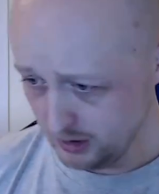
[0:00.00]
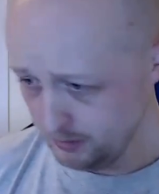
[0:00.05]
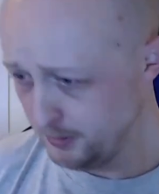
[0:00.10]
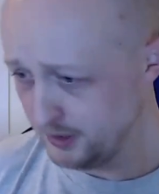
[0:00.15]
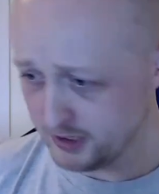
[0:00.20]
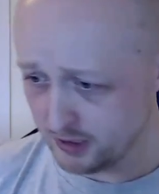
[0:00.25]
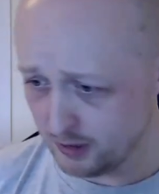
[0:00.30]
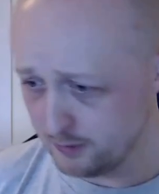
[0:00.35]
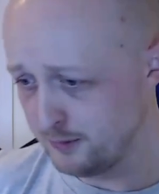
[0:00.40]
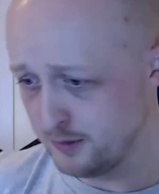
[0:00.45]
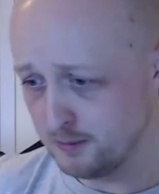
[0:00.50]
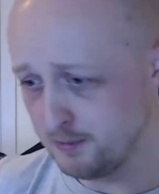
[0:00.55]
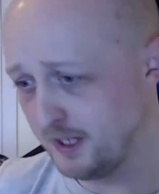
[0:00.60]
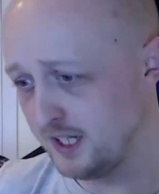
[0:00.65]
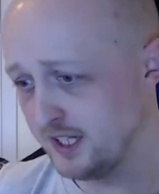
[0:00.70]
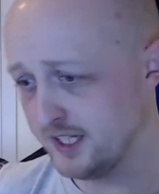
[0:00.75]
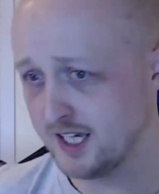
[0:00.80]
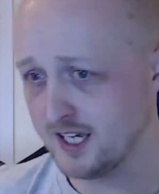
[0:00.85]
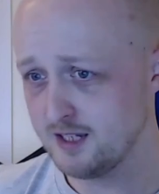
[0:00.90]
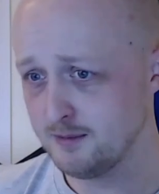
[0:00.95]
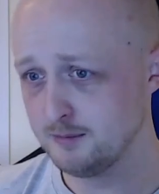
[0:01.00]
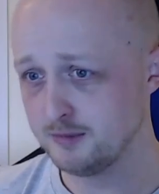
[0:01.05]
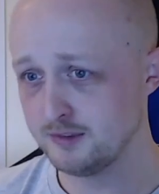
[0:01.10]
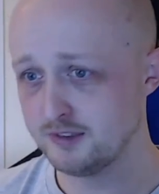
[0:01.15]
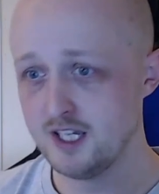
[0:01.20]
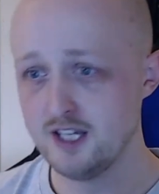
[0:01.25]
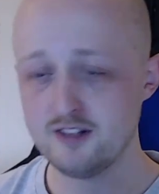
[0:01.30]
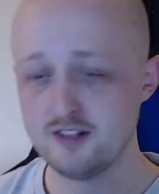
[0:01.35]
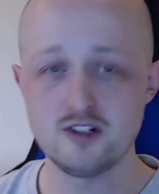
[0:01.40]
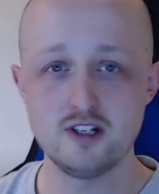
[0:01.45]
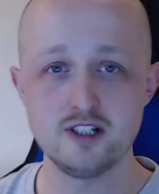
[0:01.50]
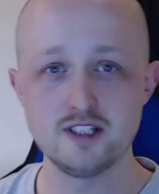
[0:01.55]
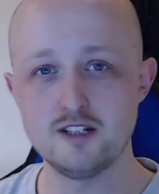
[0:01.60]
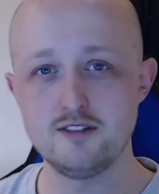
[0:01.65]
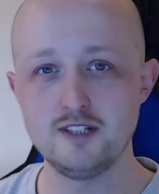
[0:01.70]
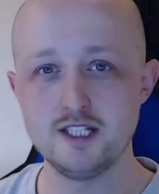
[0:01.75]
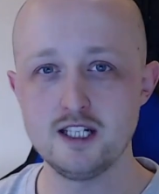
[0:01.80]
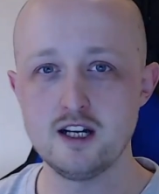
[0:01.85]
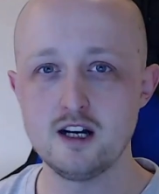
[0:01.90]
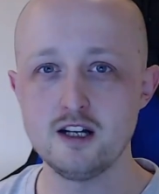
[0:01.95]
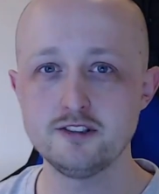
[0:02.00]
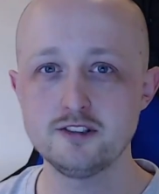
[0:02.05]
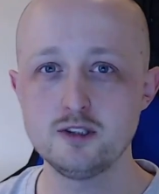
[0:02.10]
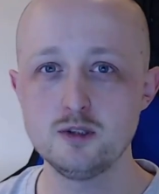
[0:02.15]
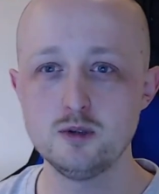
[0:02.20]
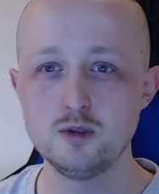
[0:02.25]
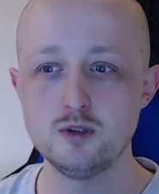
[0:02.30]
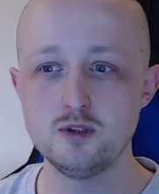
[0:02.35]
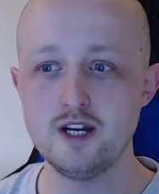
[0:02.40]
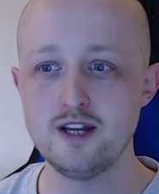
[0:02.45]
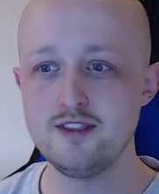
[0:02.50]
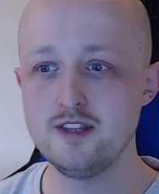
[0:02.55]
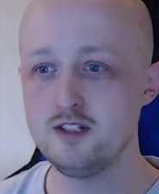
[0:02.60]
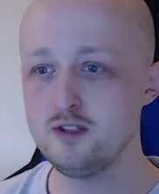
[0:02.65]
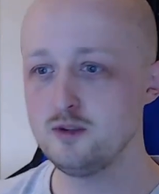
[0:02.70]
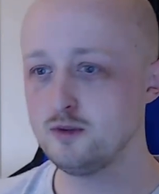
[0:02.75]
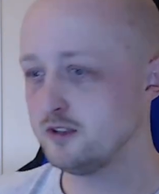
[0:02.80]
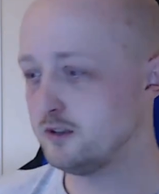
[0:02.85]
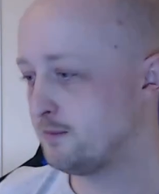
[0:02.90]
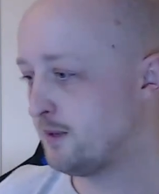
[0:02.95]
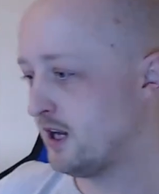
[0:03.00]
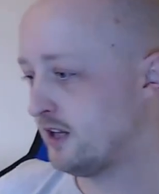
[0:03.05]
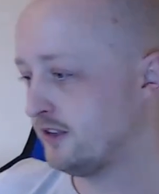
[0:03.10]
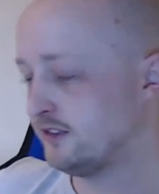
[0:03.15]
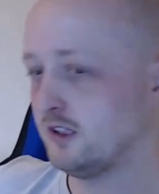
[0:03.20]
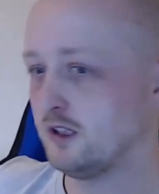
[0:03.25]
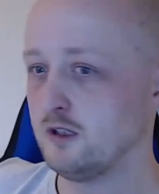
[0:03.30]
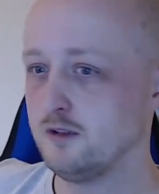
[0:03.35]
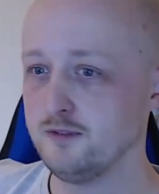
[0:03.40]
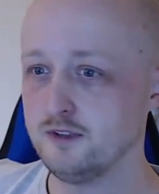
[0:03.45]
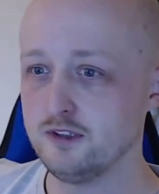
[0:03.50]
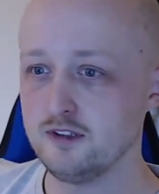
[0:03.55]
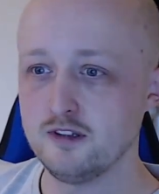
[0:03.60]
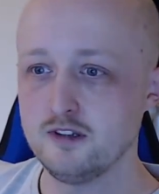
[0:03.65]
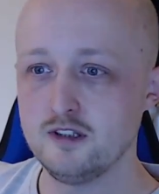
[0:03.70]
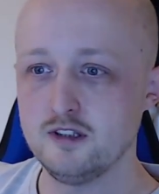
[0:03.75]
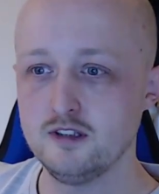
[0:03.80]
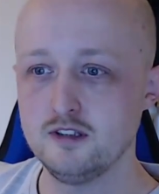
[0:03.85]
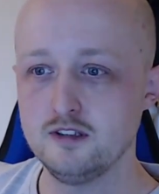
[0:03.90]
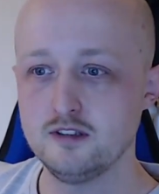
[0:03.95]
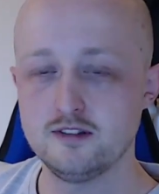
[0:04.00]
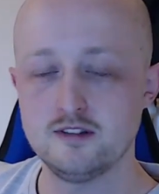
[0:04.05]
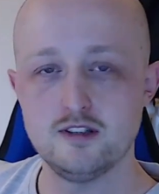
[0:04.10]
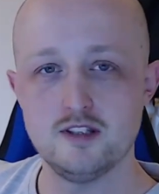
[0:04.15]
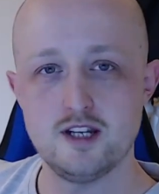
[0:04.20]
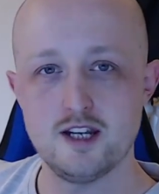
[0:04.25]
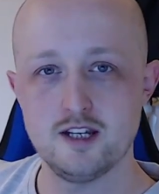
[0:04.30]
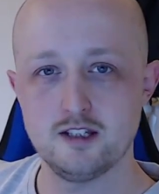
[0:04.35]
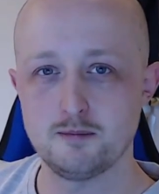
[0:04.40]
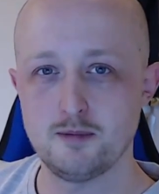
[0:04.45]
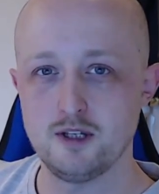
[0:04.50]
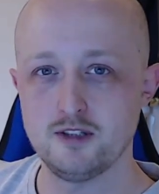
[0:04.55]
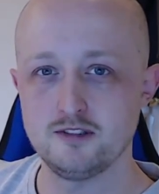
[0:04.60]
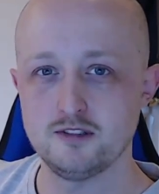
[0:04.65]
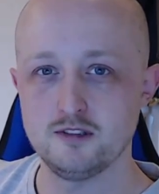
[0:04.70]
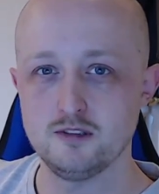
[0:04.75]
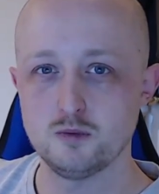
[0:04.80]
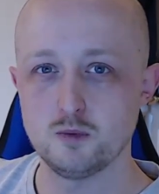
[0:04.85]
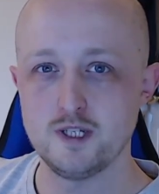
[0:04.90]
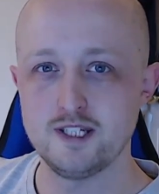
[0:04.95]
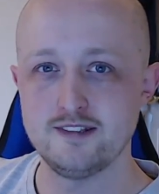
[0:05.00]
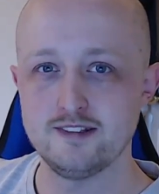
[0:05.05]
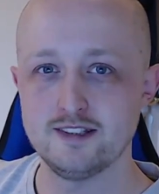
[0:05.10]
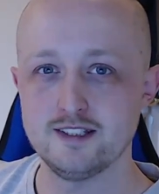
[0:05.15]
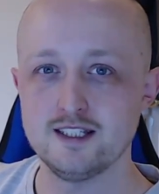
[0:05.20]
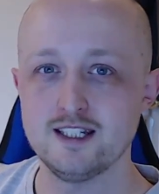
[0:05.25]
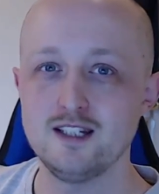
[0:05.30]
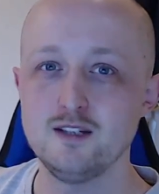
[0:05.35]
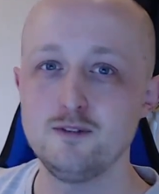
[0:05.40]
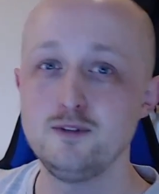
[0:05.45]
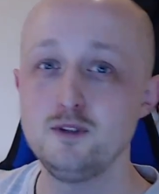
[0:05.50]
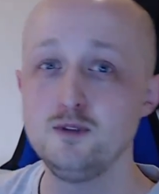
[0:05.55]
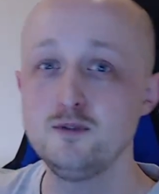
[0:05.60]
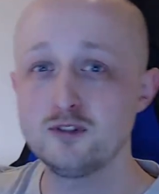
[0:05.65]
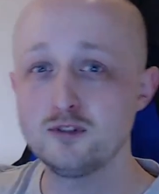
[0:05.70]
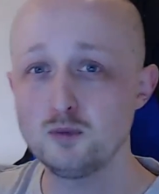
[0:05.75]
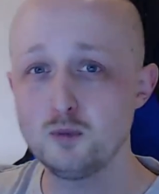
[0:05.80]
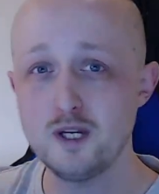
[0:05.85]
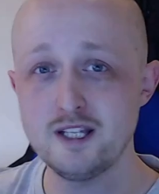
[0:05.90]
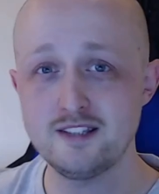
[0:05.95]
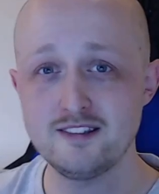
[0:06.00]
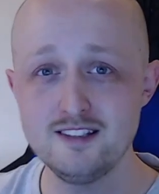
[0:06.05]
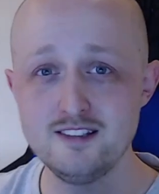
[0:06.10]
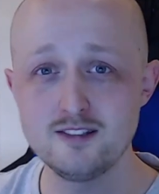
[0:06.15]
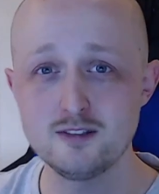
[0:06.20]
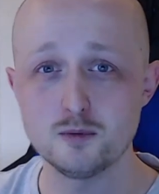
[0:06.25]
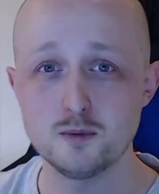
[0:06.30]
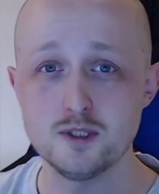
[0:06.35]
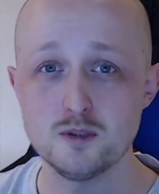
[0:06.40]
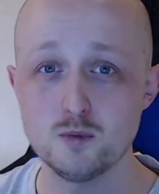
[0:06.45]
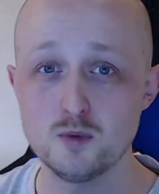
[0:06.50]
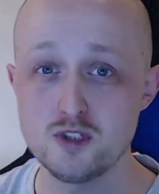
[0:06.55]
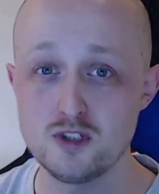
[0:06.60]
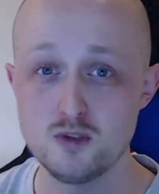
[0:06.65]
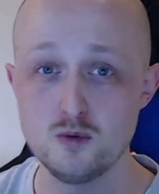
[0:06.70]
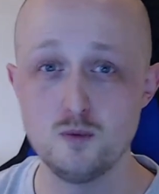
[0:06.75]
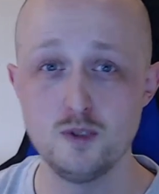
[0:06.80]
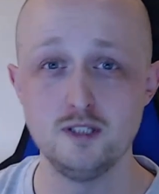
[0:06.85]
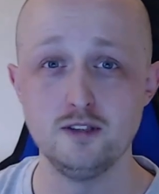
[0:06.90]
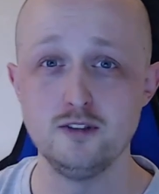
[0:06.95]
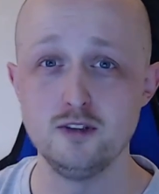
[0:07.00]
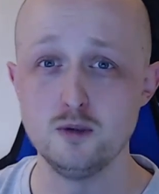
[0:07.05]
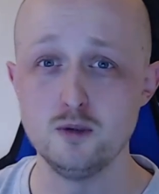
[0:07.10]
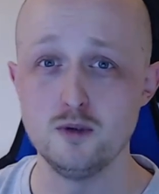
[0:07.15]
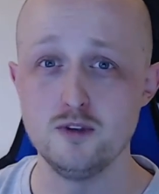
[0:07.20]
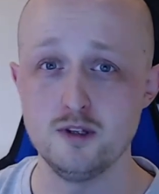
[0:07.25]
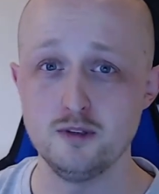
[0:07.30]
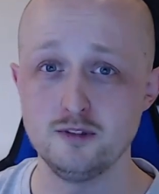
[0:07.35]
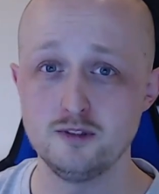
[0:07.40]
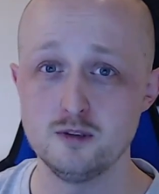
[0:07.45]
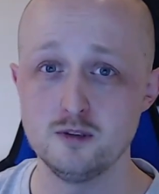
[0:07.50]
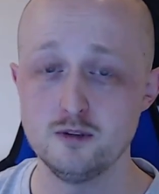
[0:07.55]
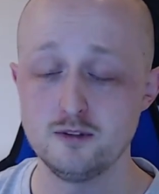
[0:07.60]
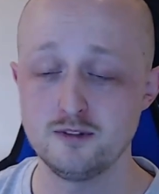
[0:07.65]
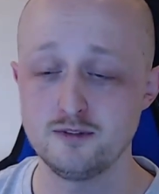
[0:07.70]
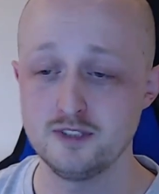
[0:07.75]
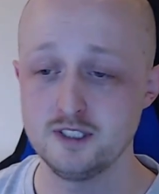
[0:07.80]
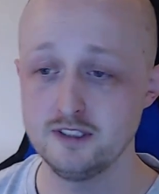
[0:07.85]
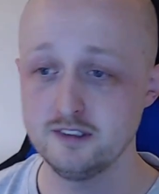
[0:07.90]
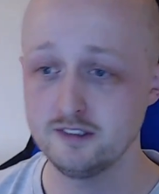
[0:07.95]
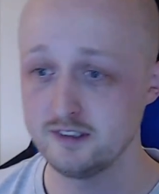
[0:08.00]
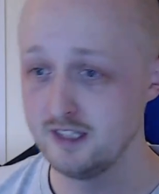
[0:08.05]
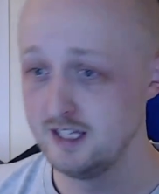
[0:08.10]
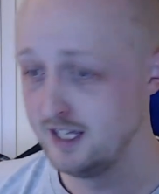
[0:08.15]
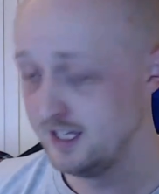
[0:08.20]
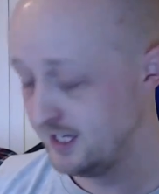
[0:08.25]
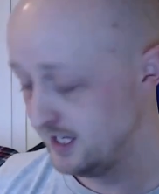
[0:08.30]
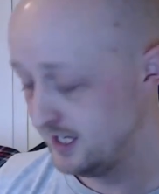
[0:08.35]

You might go through the party games, try and get a really high score, and then you'll just pass it over to the next person who's waiting. And if you sweat into it, which you will do on those sorts of things,